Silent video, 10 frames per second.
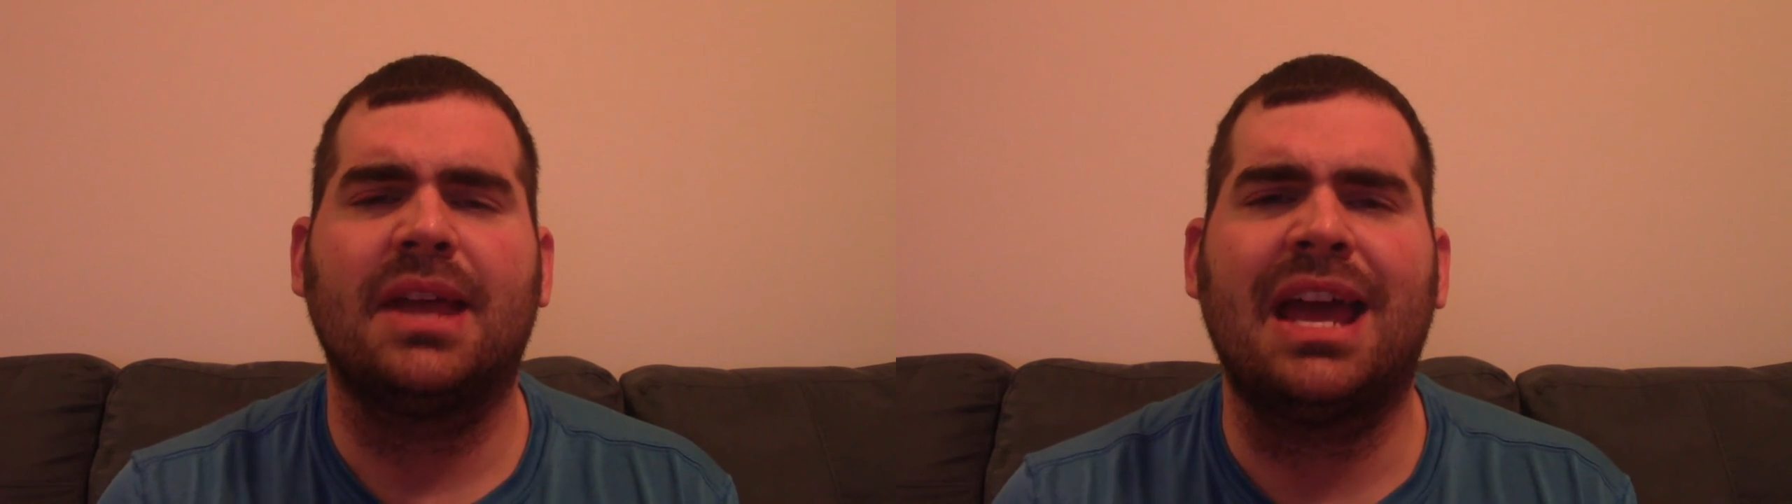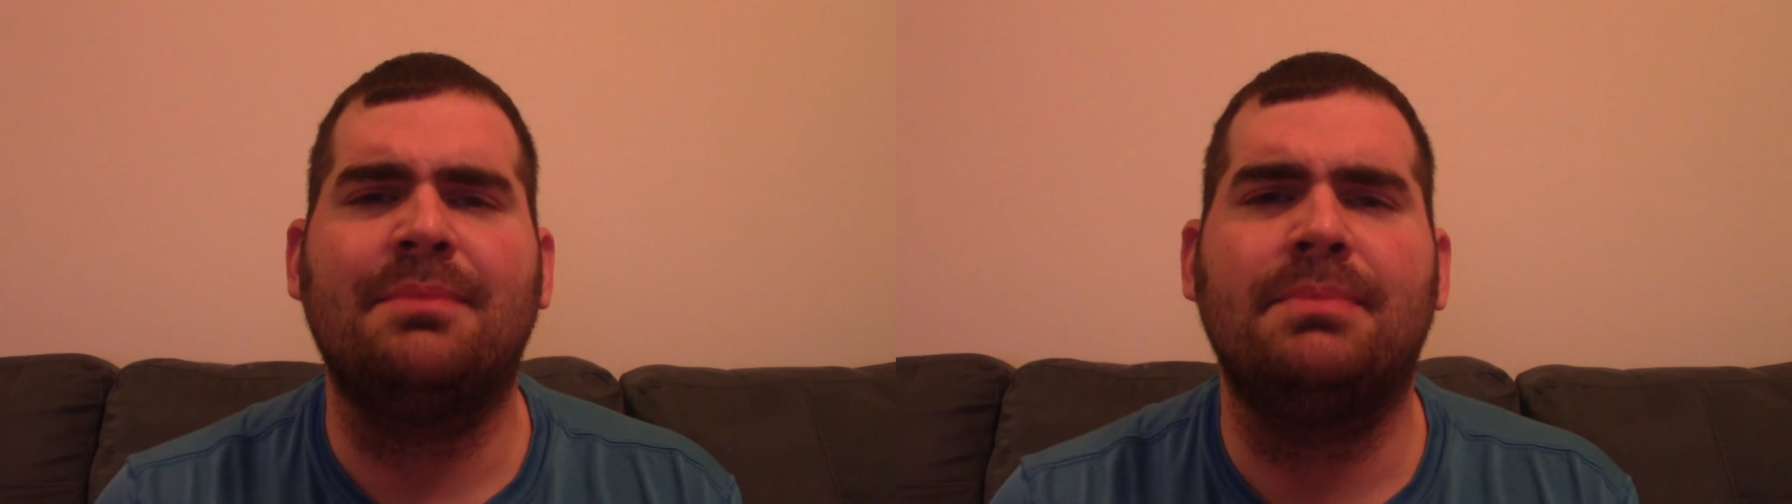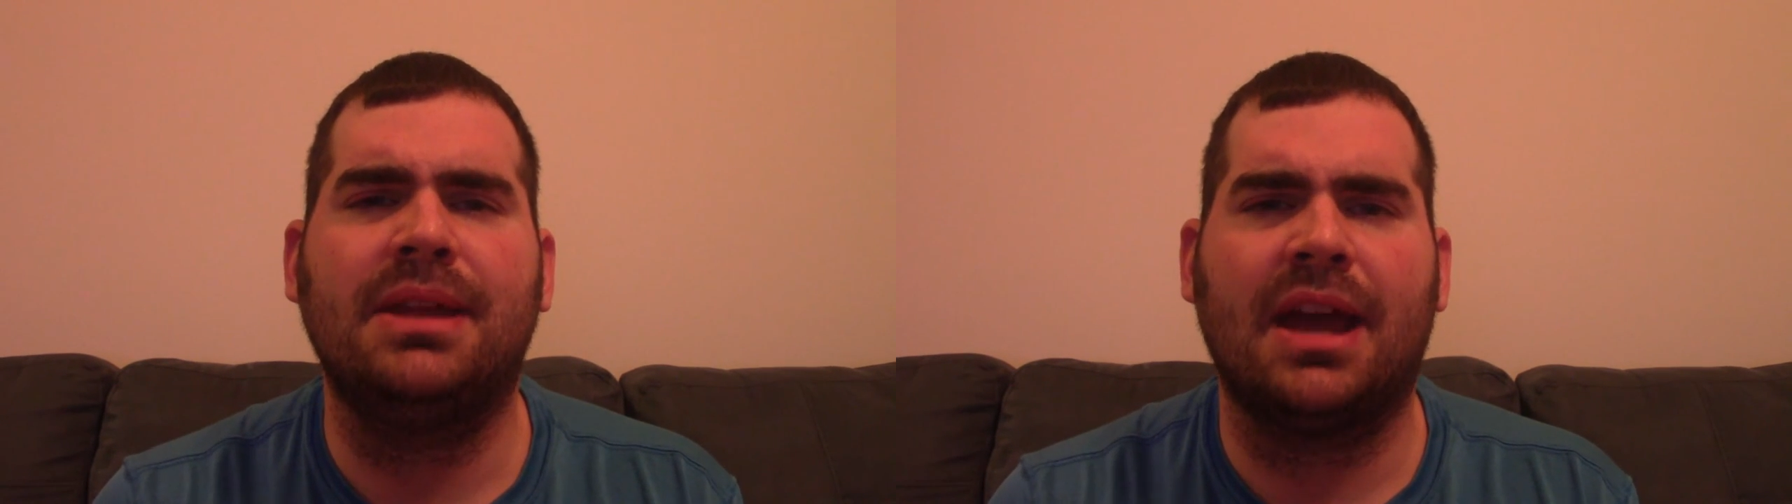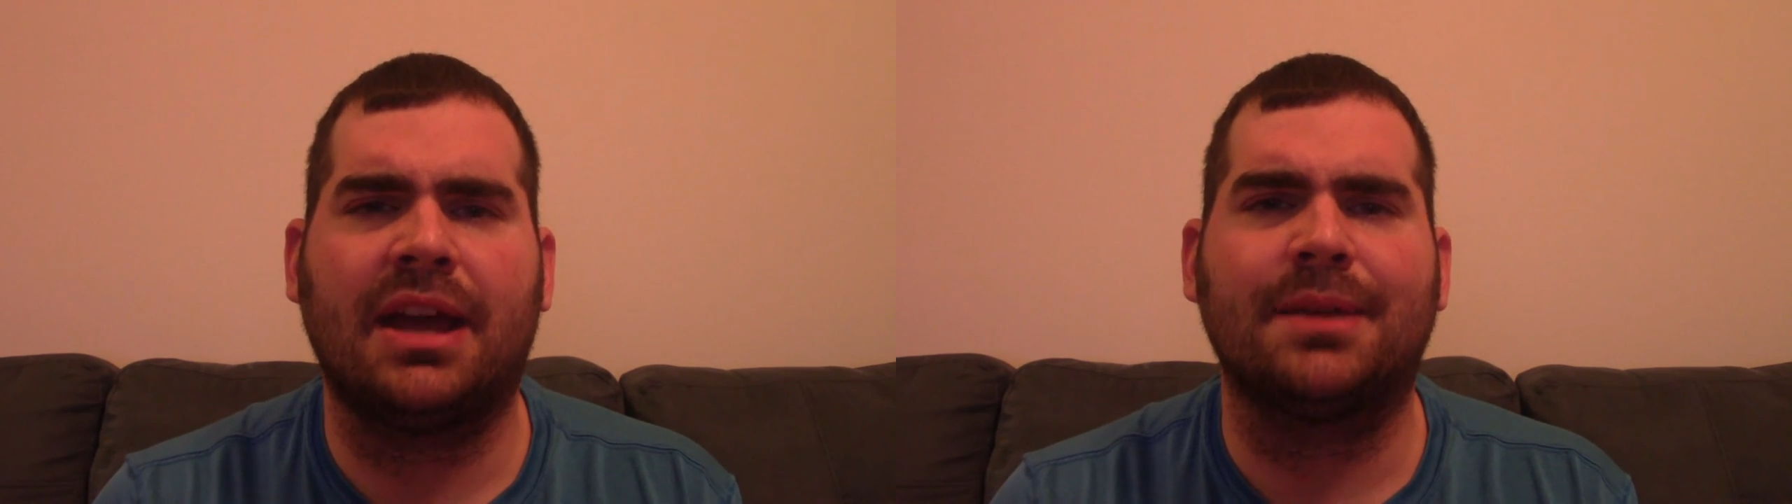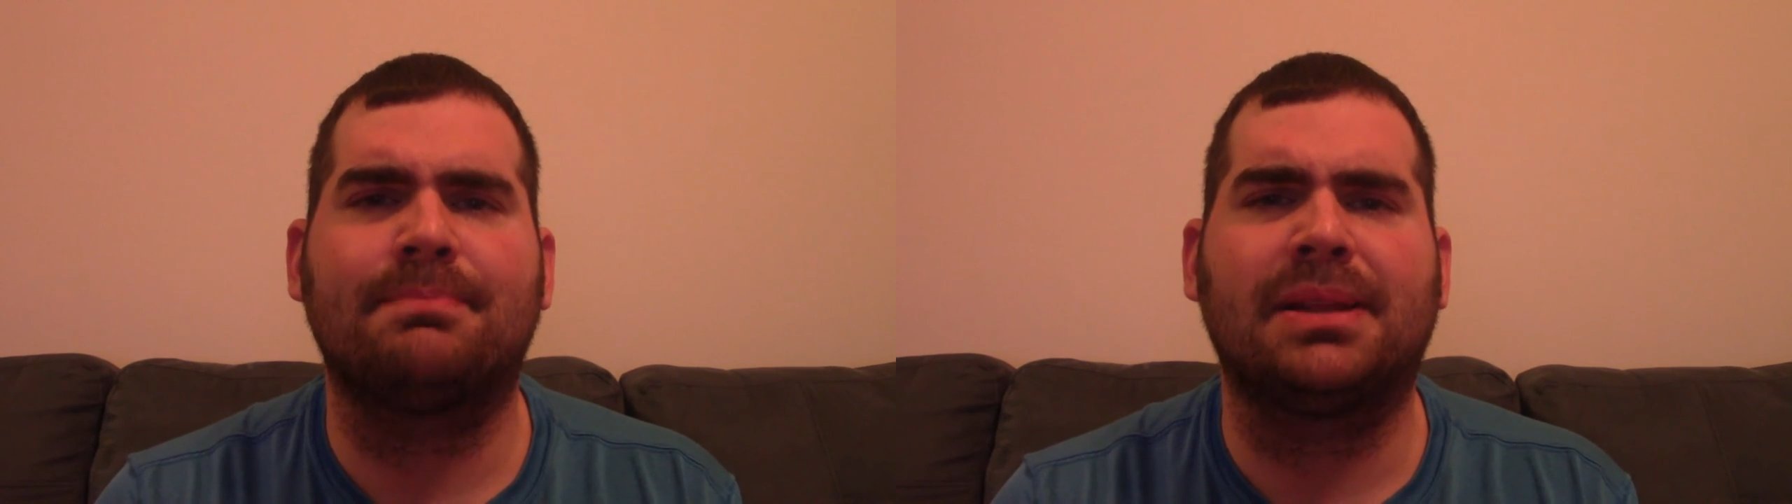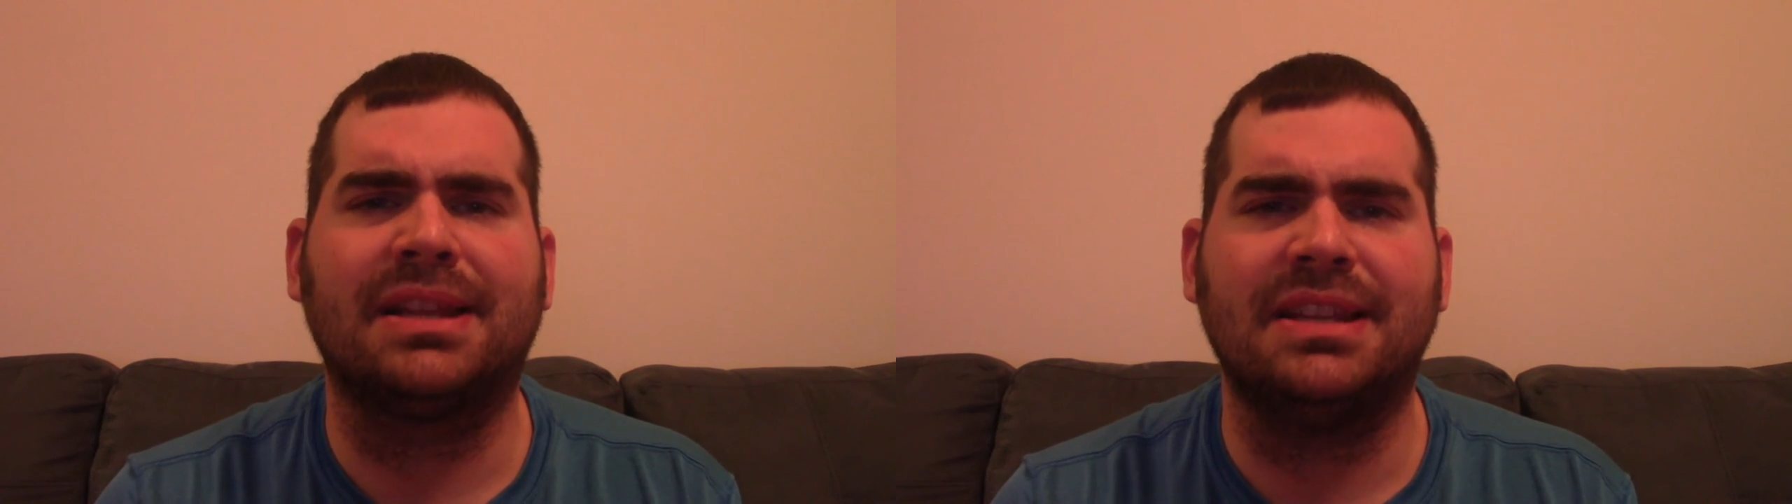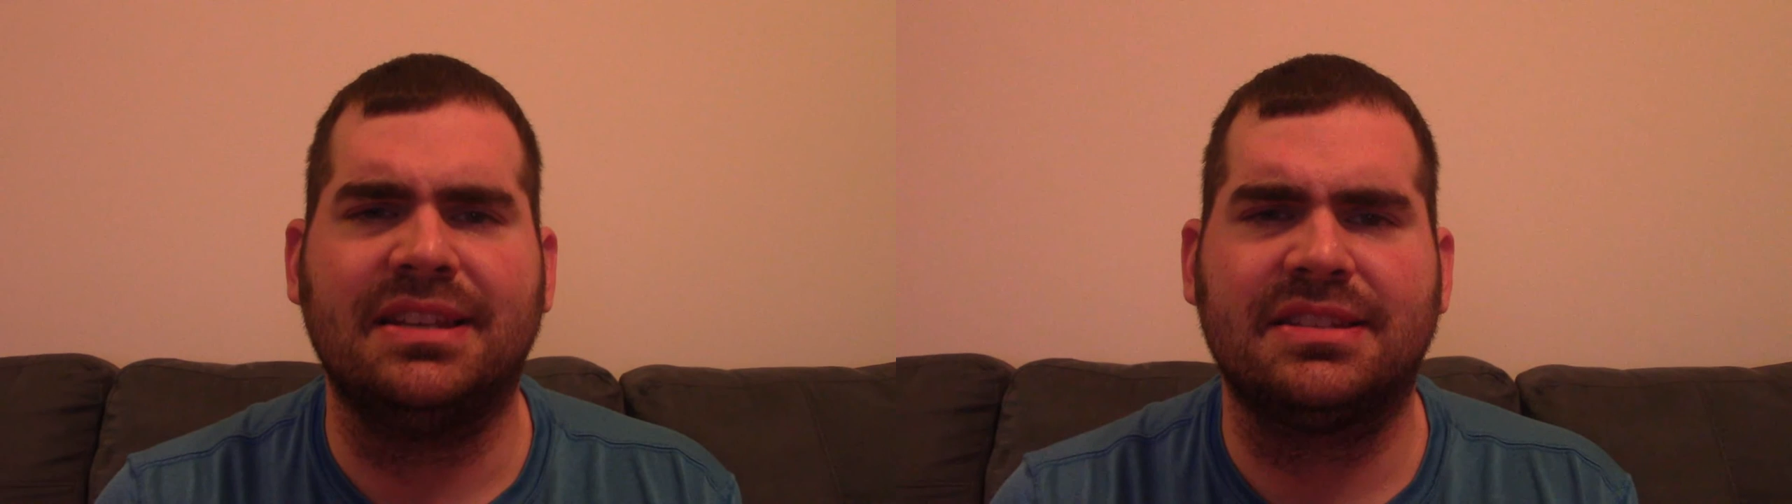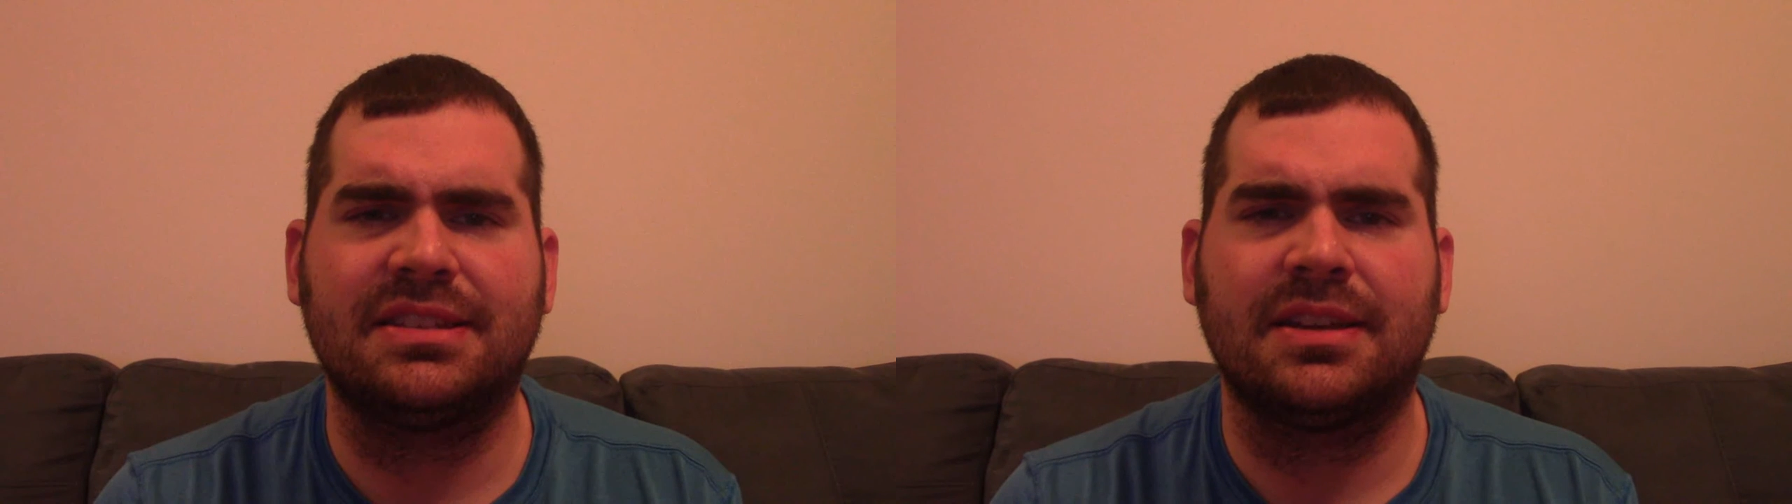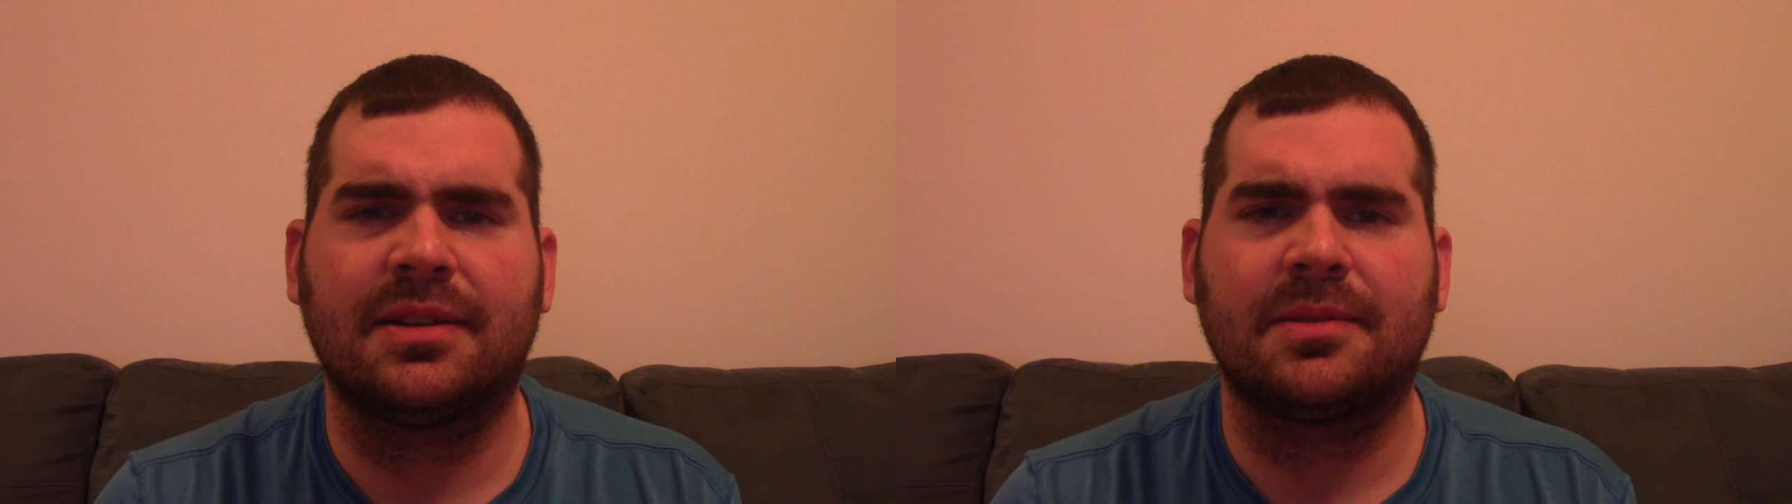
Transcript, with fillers: NBA, please,